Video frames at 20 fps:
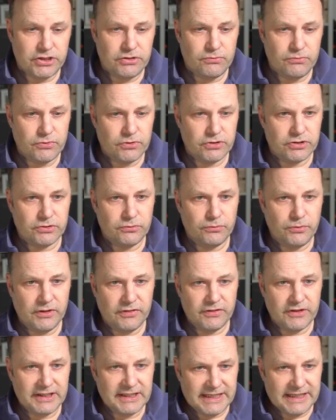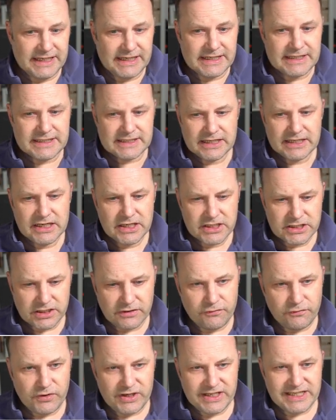you would with the lease. So
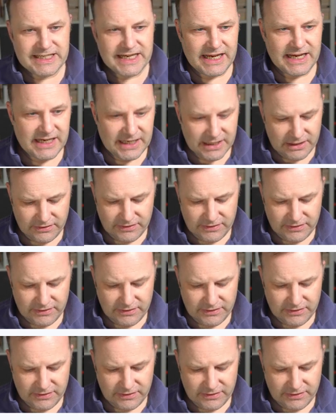if we take